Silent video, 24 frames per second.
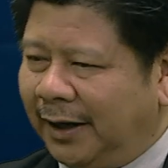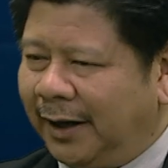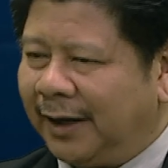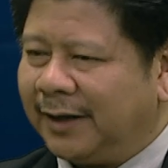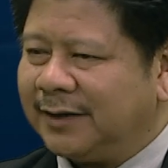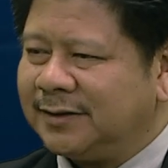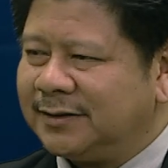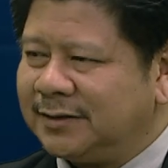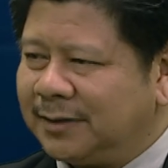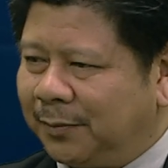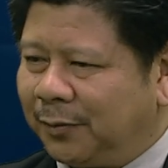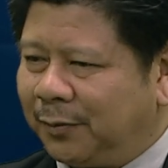
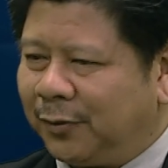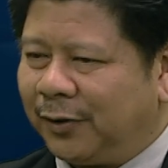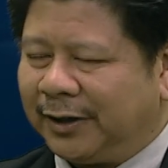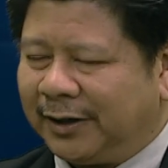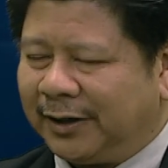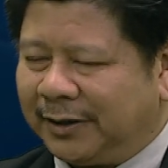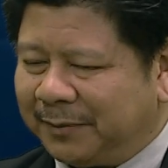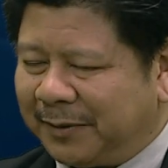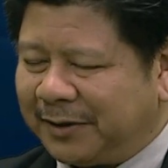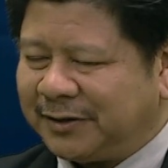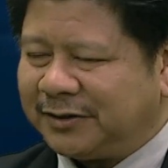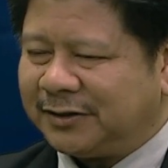Hence the
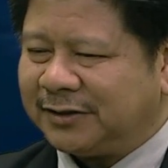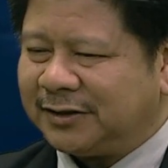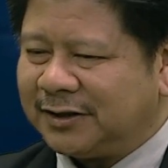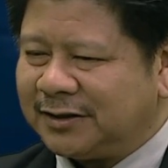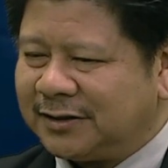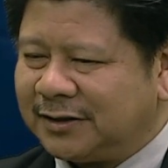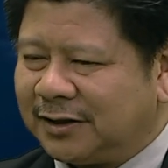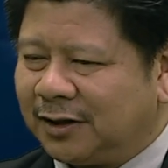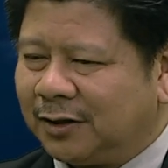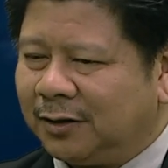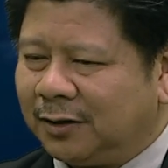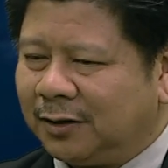point I mentioned
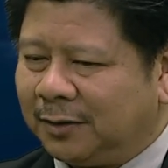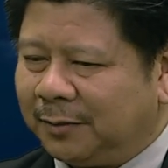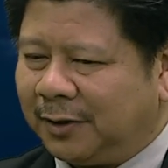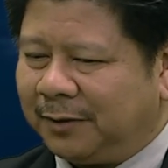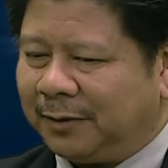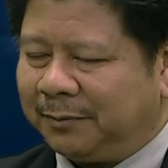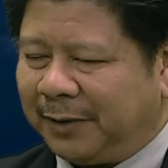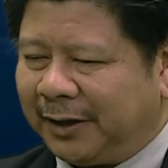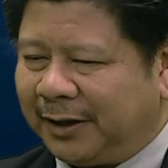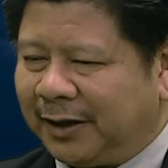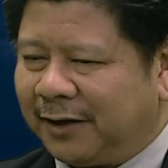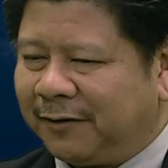just now
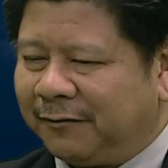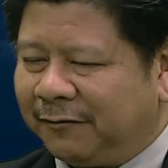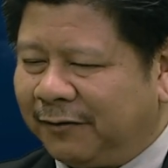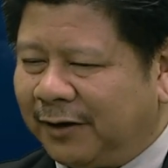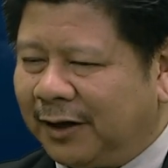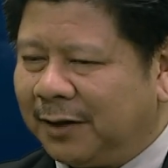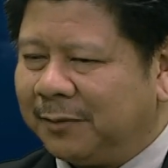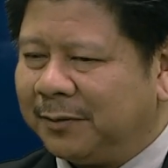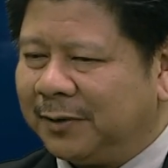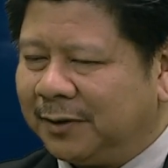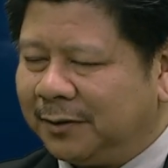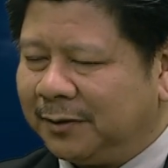about making
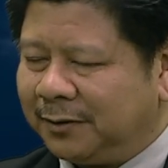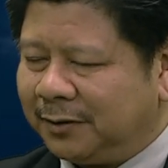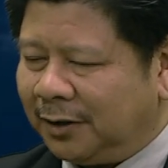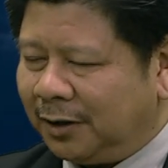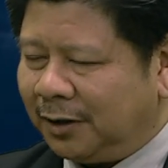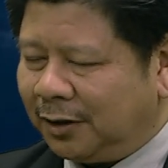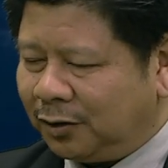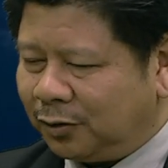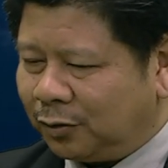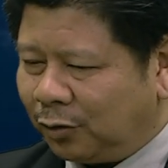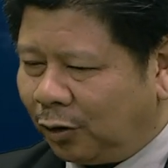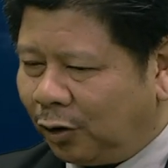fibre
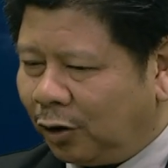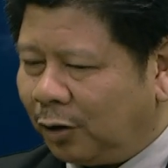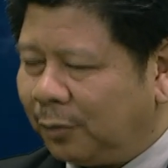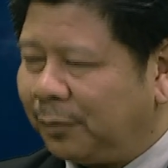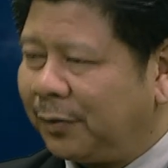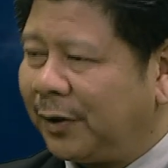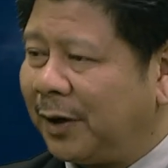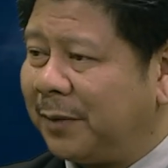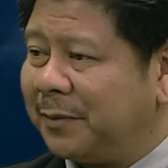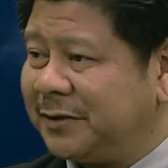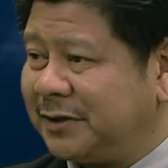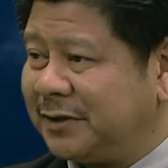to all
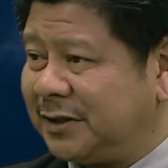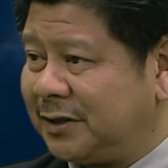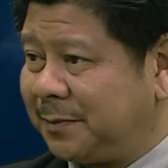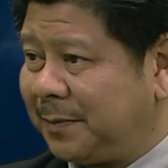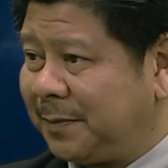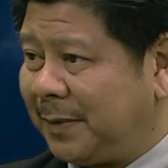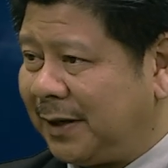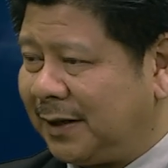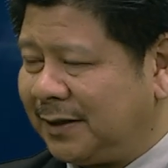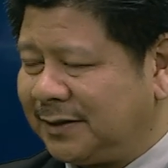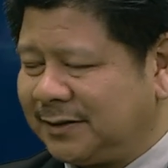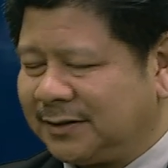premises
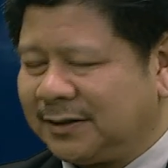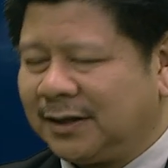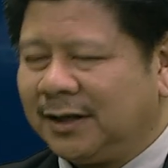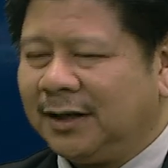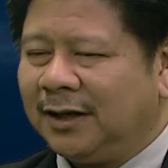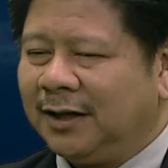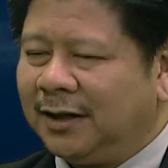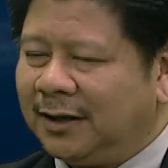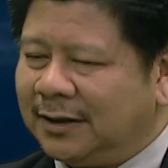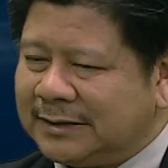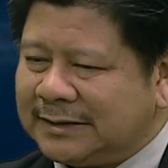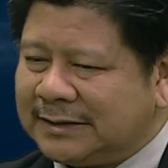passed.
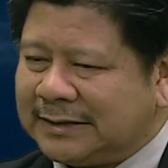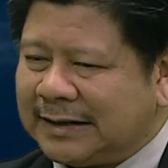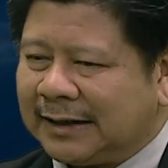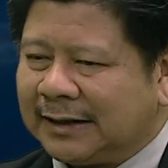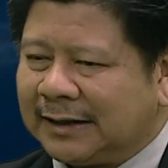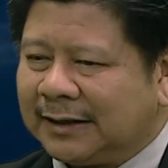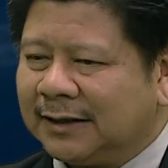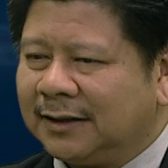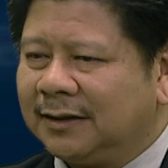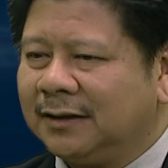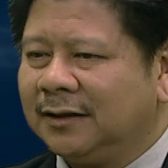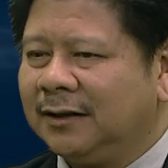
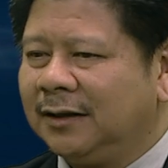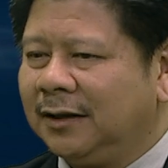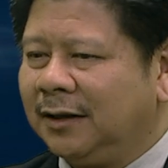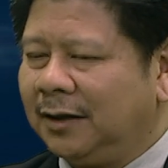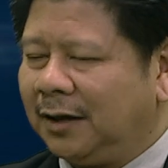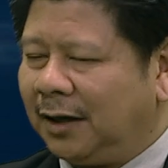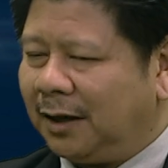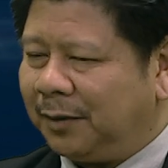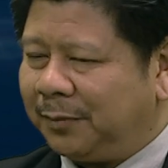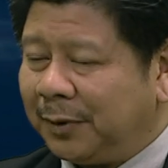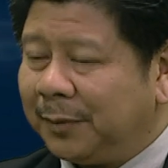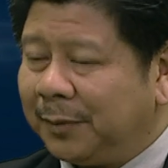Second,
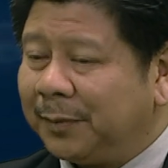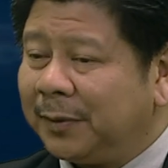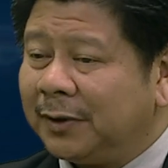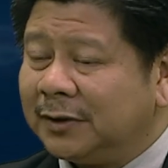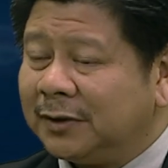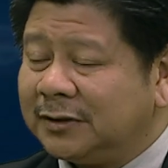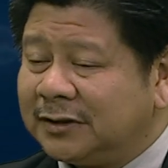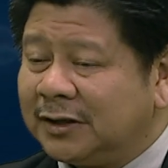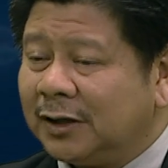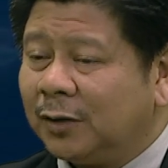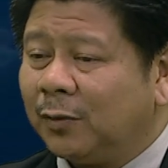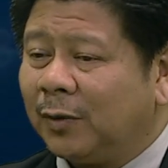
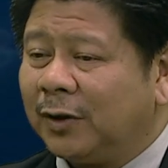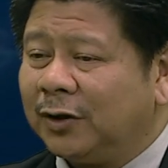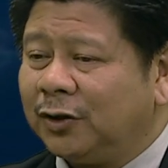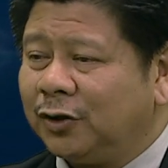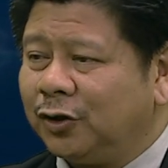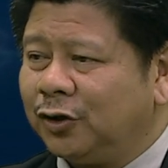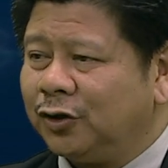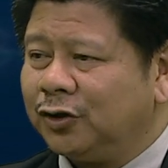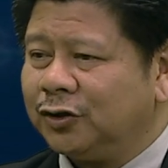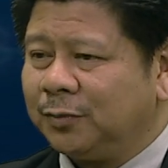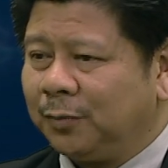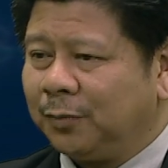people still
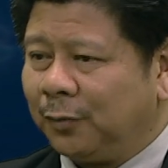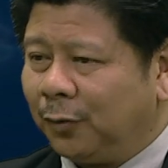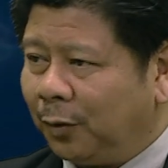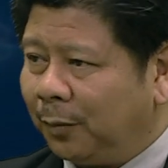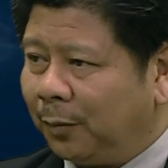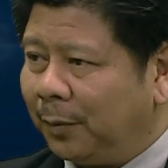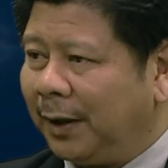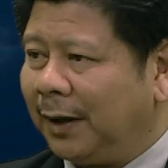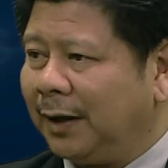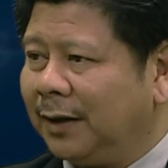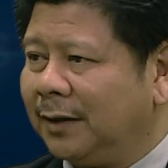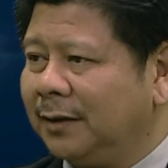want to use
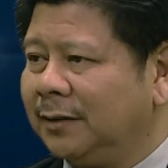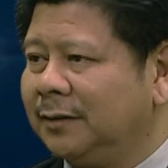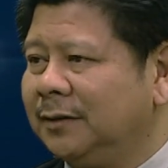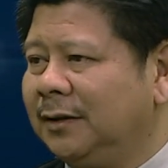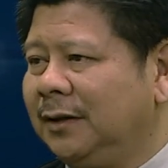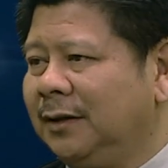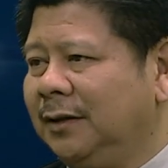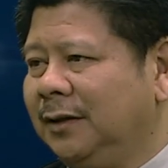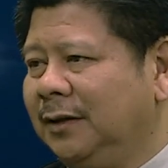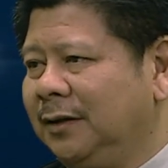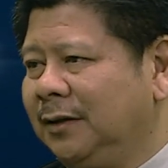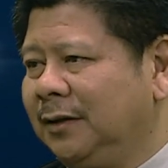
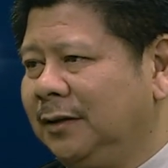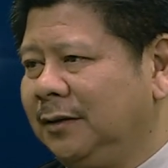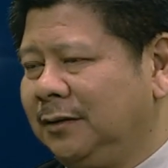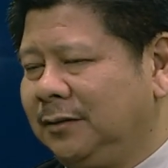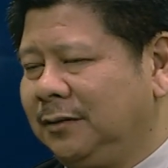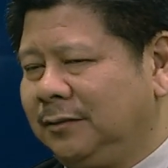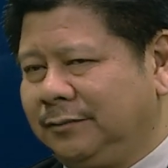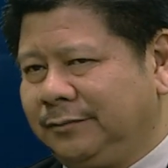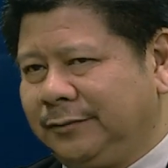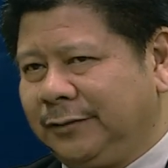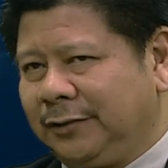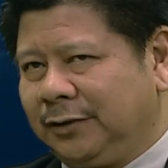mobile
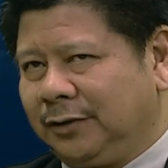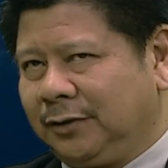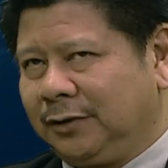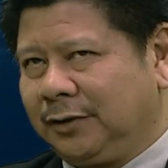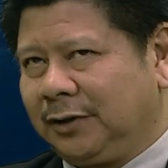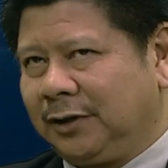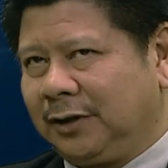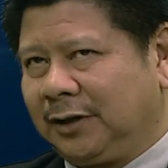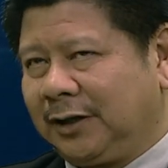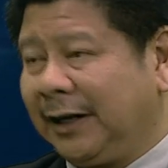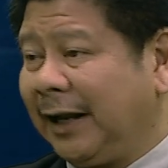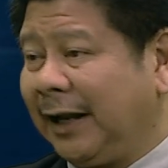
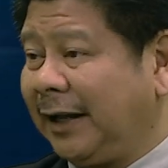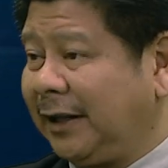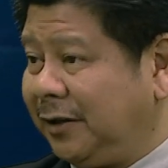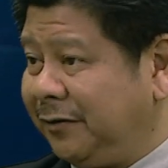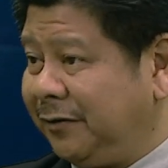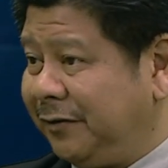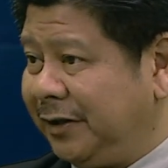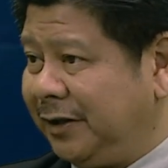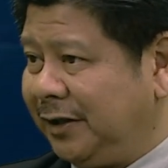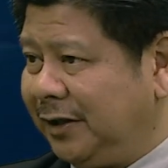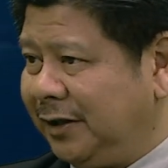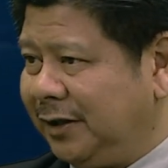
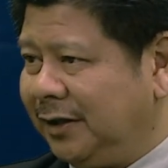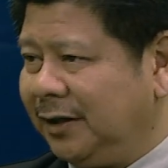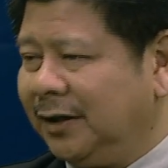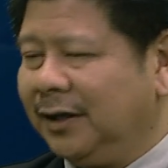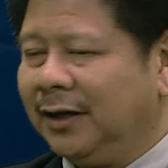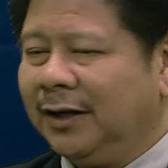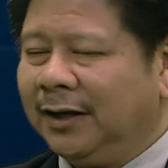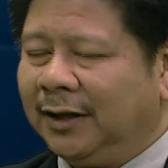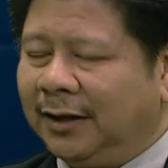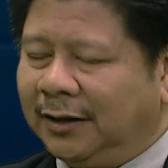connectivity.